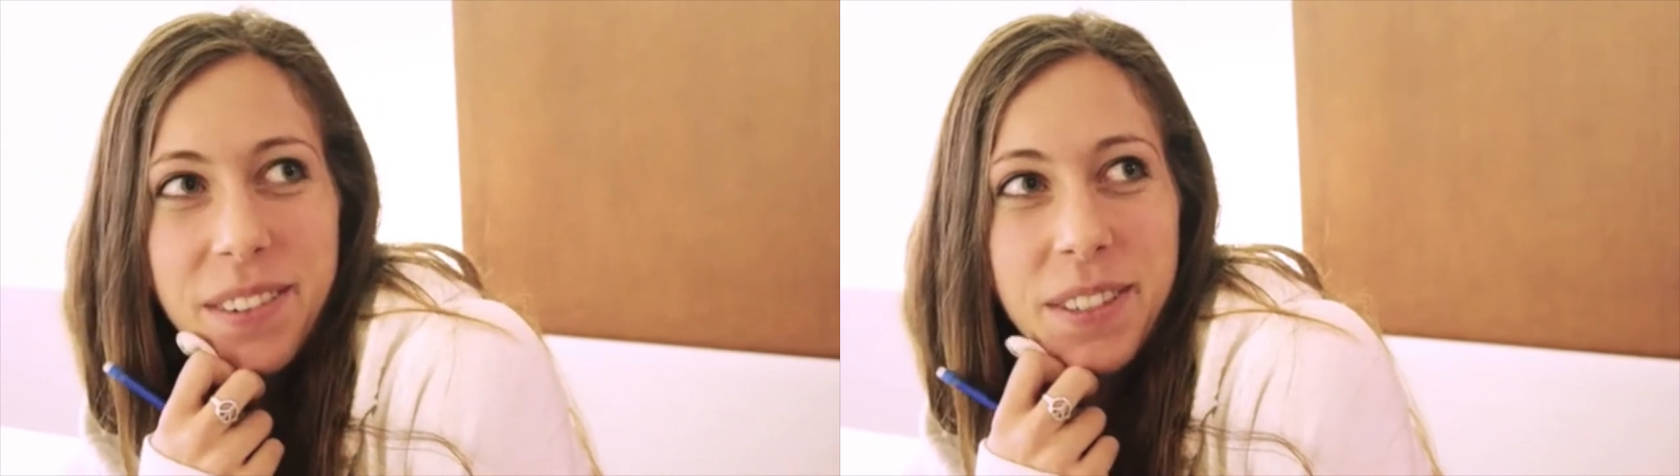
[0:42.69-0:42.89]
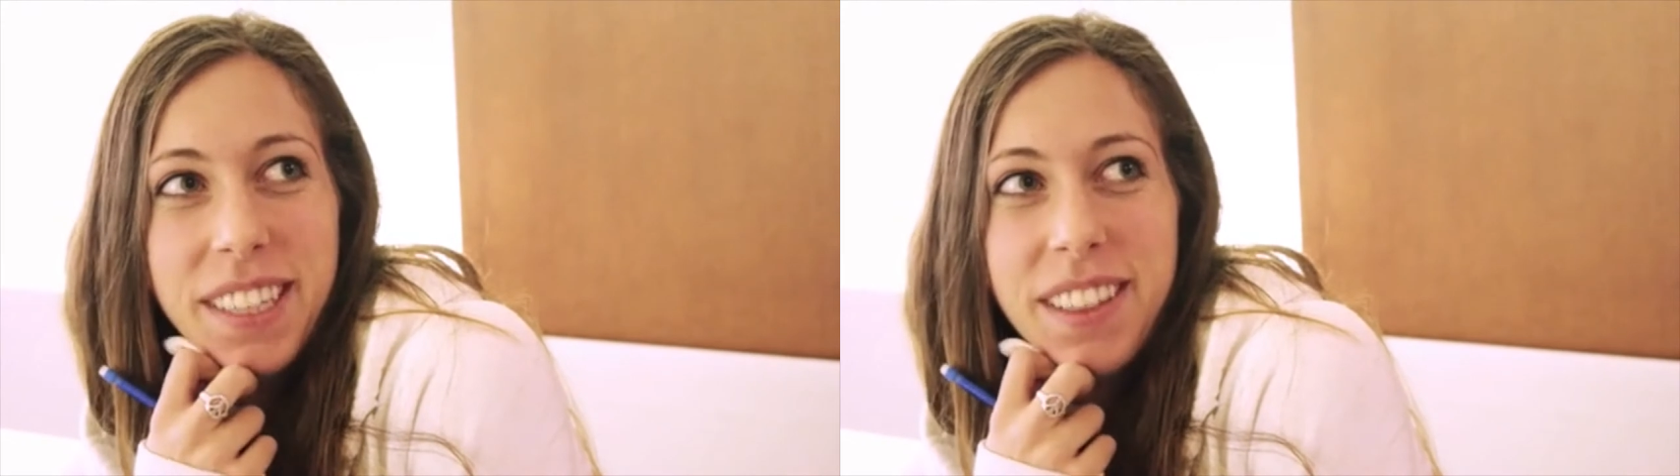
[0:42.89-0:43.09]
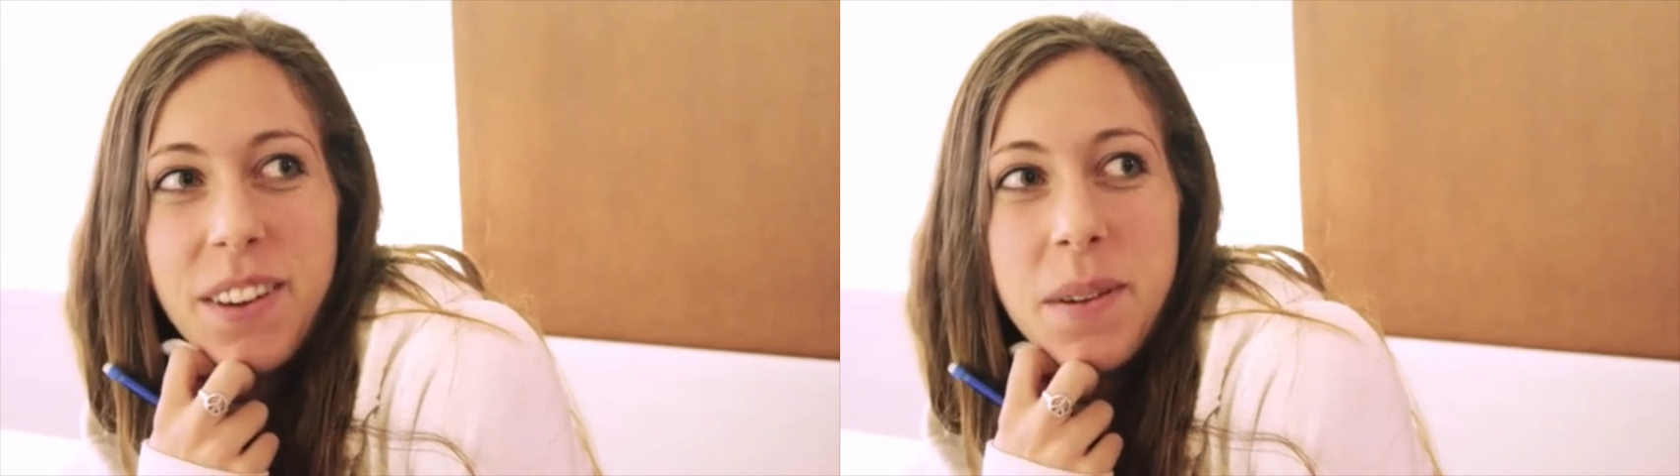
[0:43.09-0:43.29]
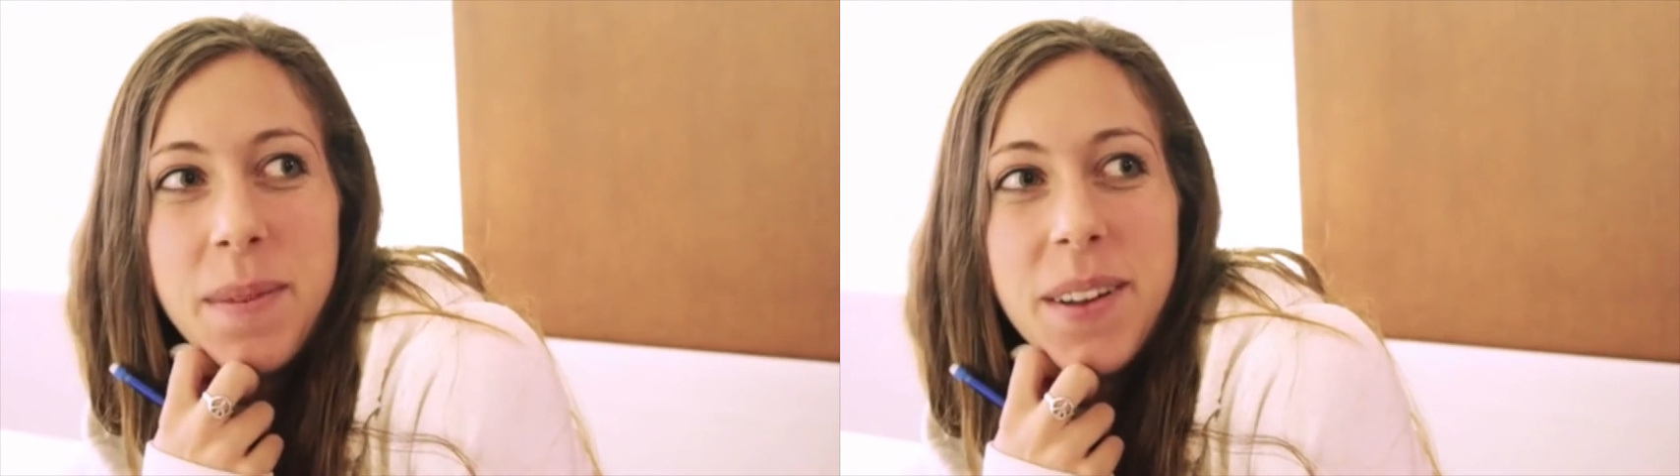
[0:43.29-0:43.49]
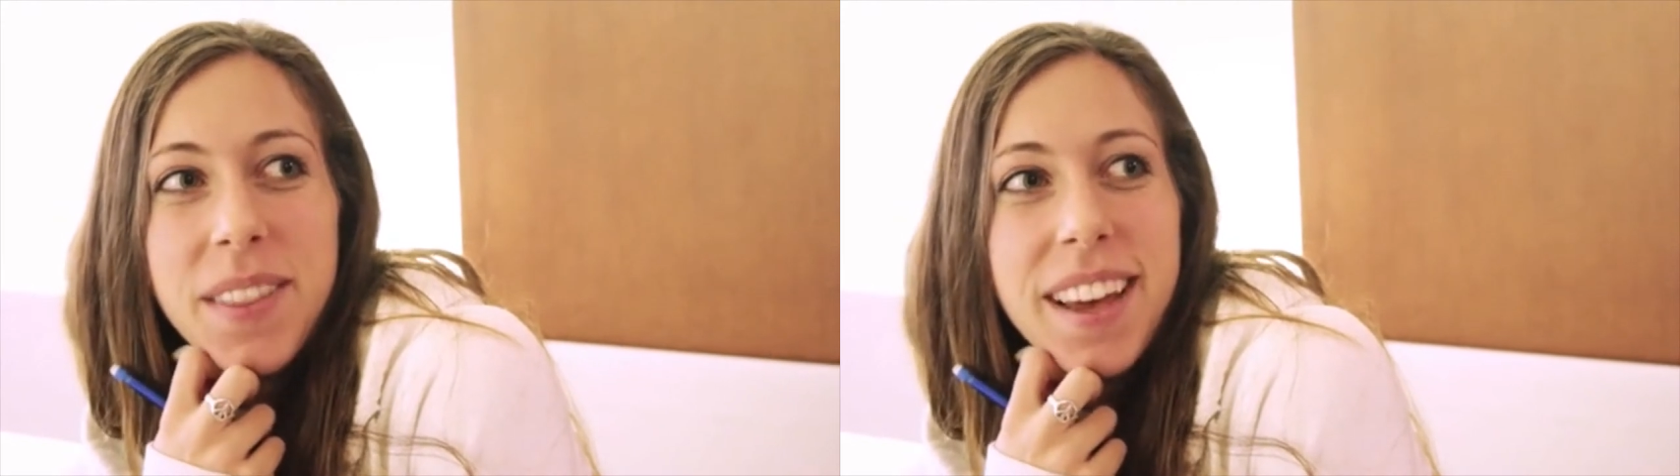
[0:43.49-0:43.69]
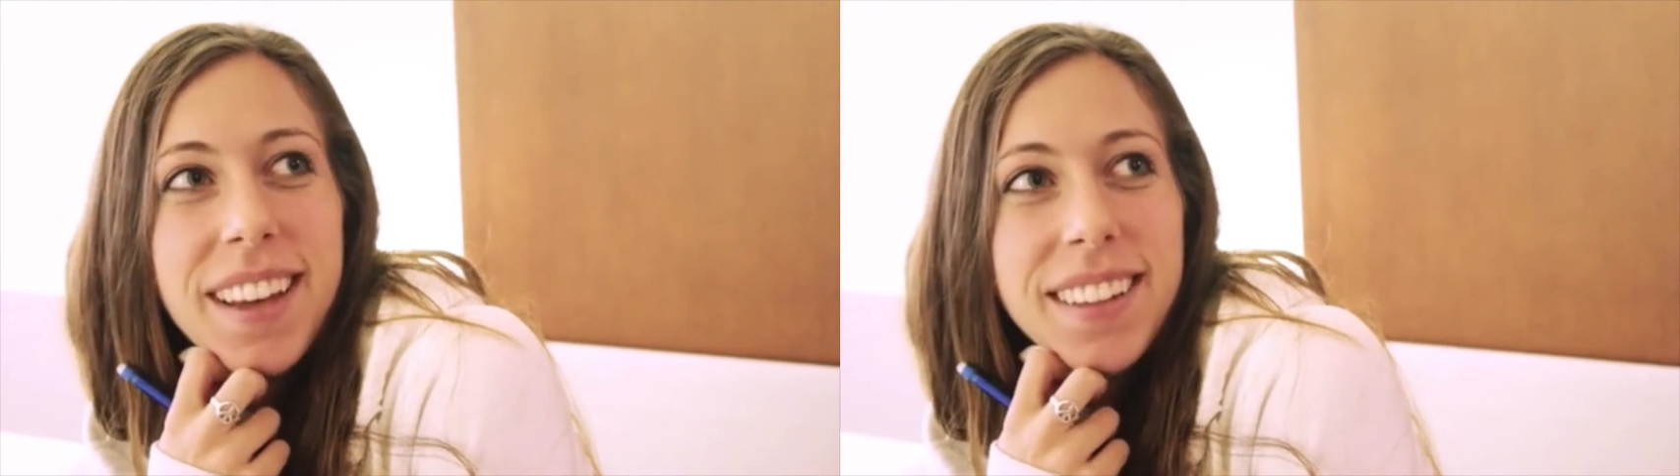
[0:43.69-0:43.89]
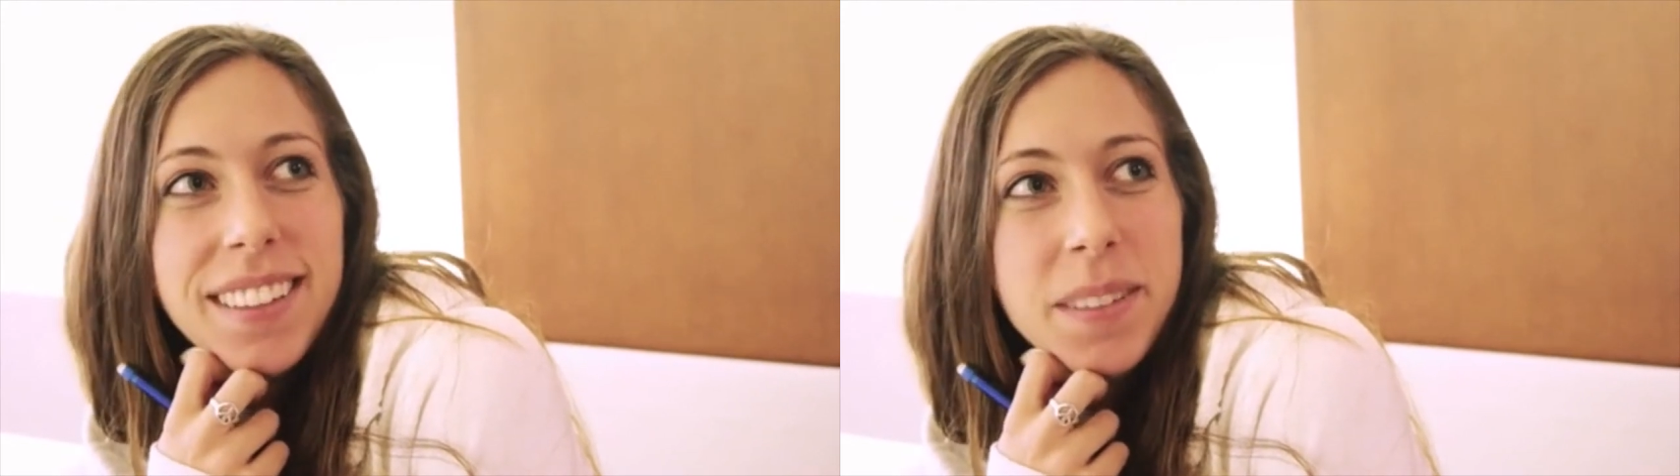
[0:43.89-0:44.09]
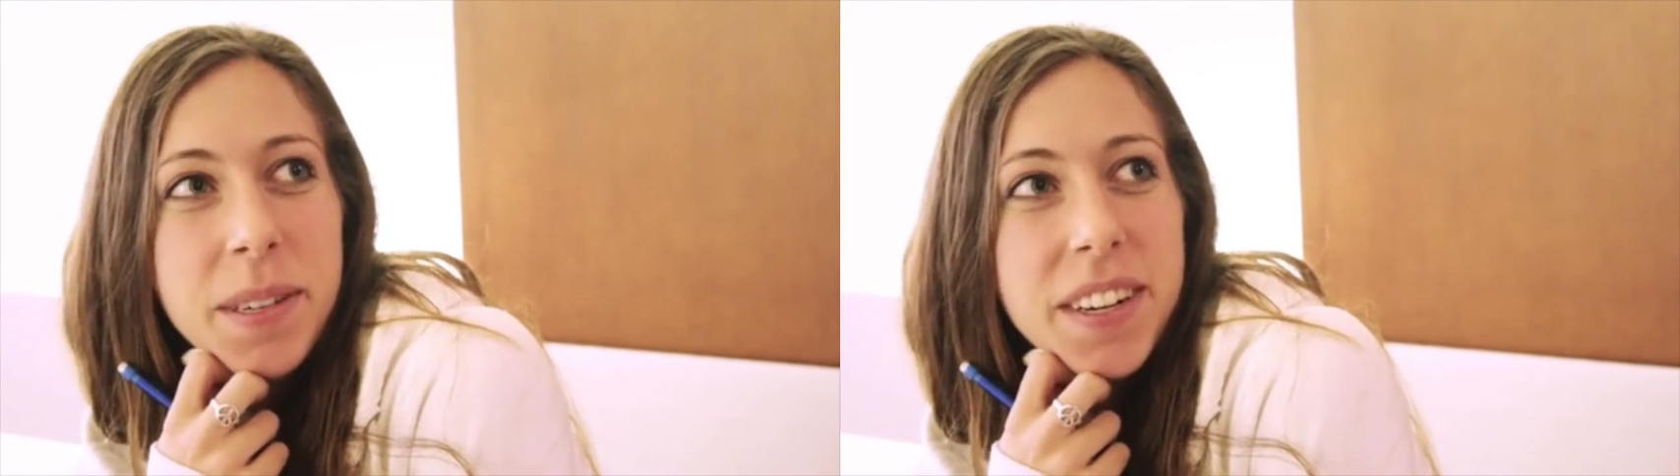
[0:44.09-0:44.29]
I never really thought about
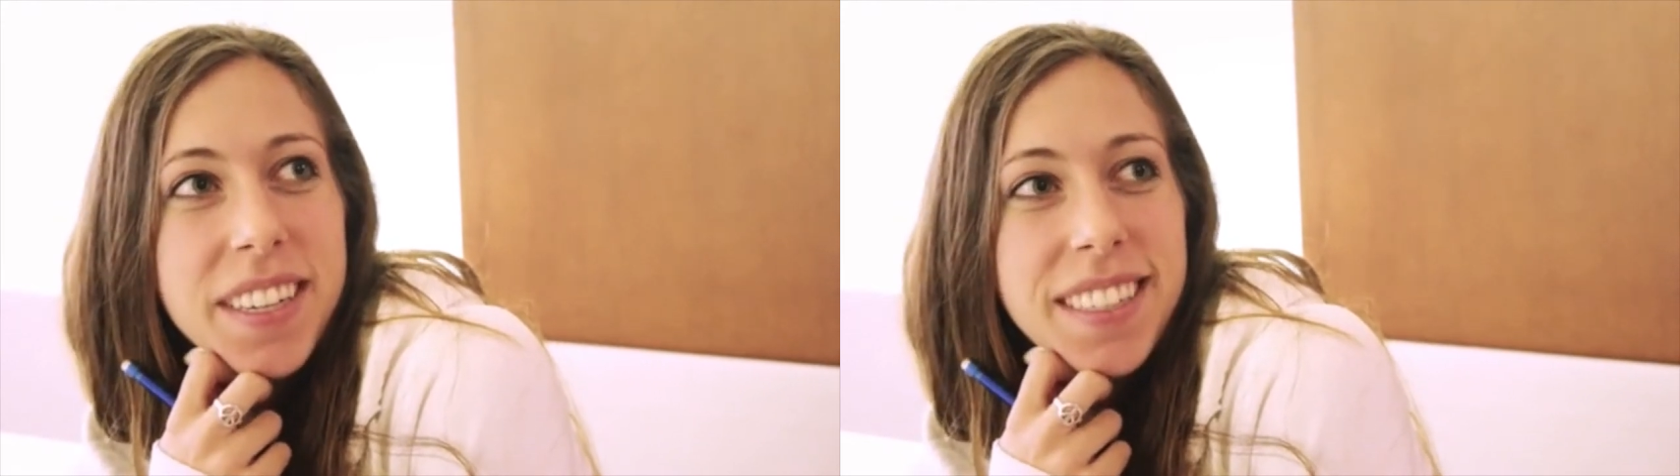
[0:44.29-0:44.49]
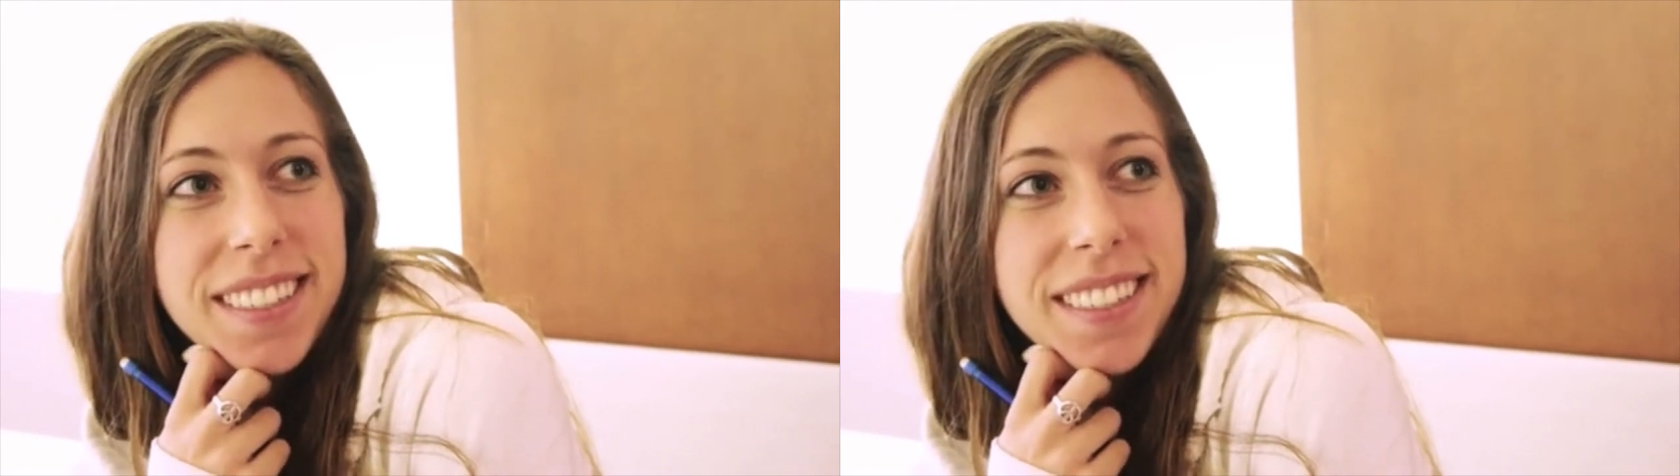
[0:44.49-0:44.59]
that, to be